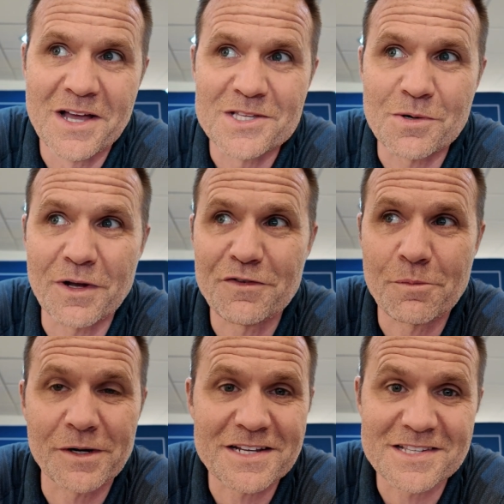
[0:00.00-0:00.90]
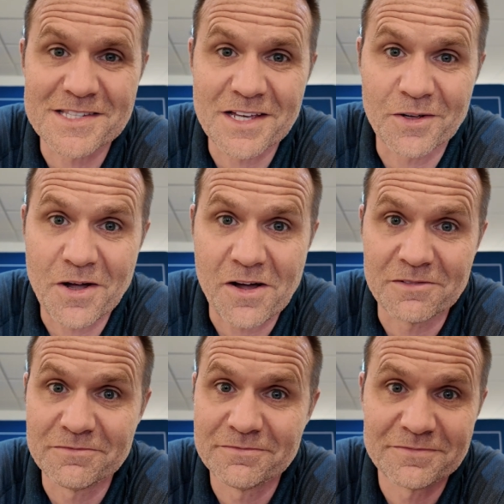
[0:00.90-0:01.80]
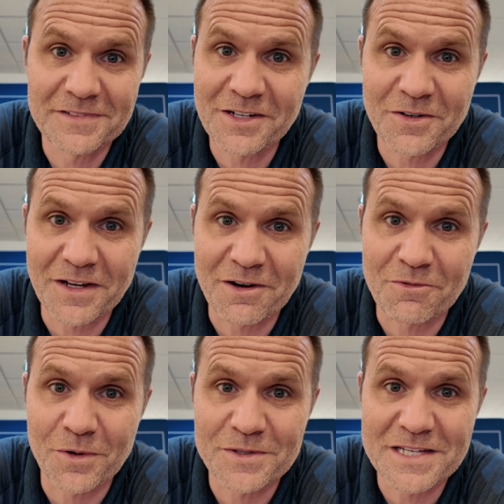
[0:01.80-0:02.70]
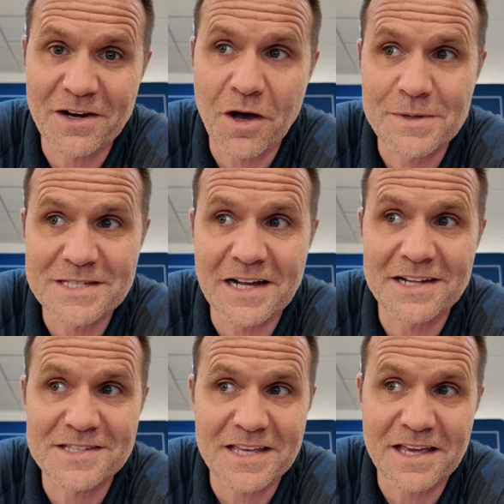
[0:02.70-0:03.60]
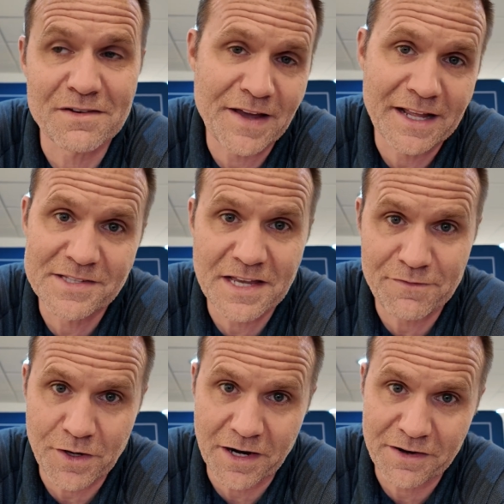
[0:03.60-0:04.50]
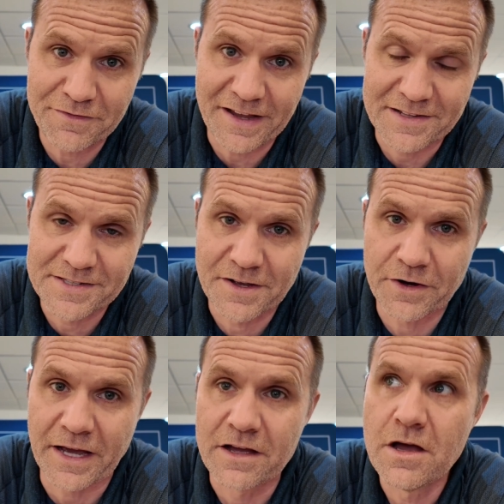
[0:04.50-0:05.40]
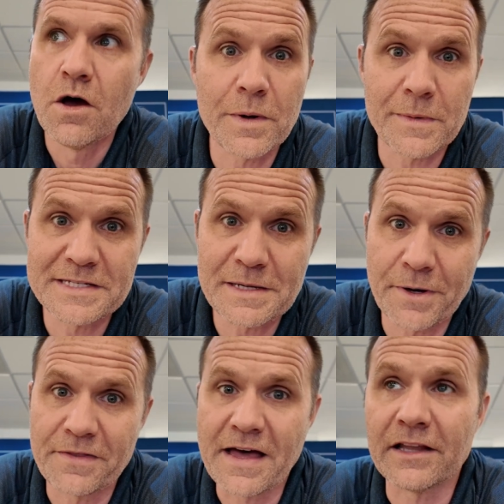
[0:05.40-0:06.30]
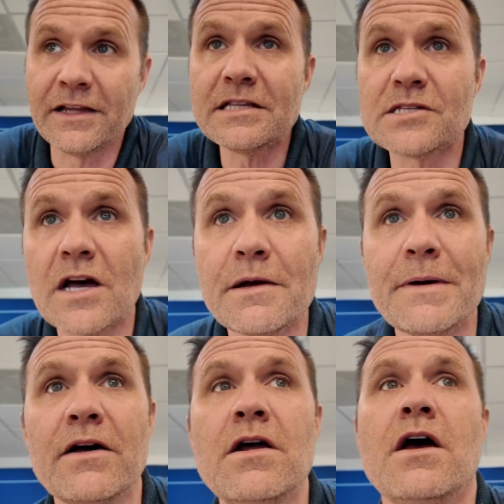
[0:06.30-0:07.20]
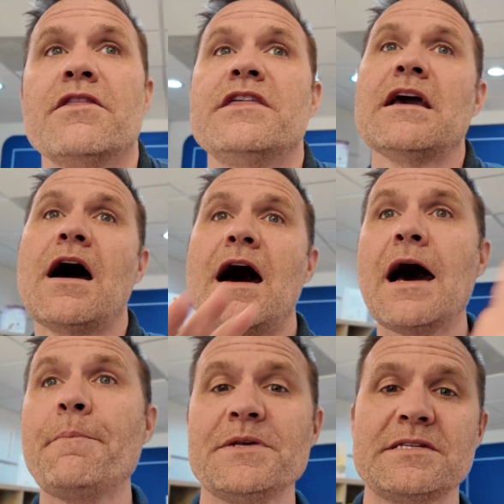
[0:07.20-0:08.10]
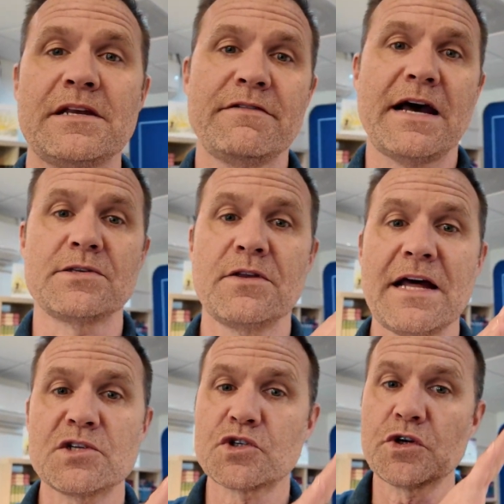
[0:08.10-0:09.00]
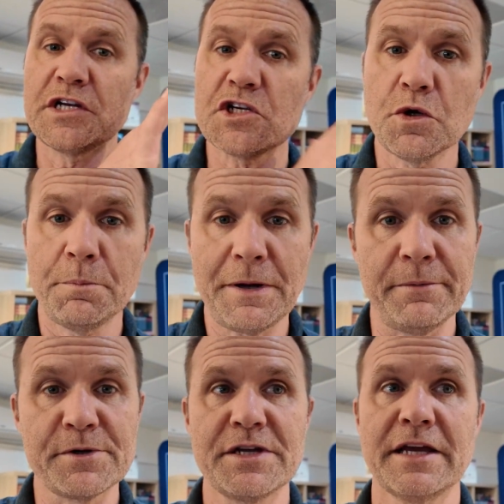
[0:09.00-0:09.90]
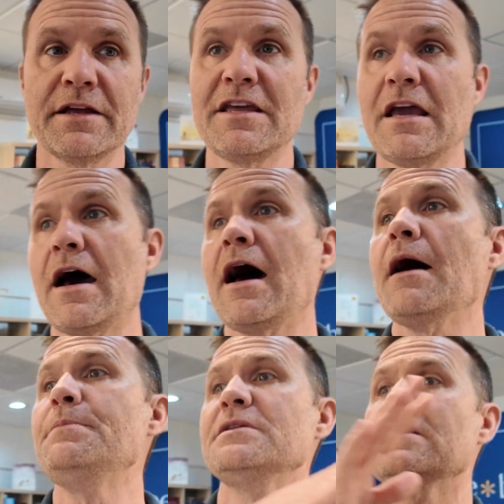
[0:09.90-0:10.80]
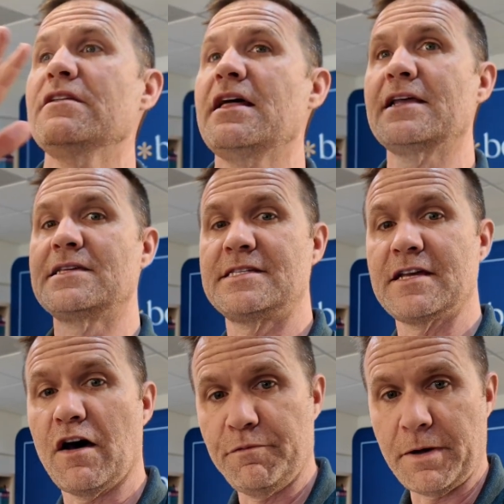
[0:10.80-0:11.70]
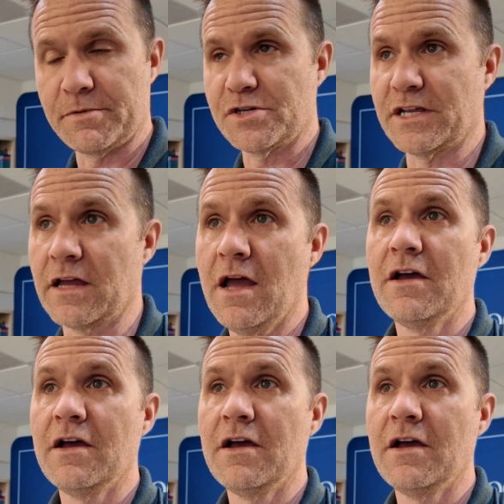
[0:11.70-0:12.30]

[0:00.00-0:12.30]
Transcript: So what if your book doesn't sell at all? Then you don't get a royalty at all besides the advance if you got an advance. Okay, we went deep on that. Let's talk about the opposite of that. So that's traditional publishing. The opposite of that is self-publishing.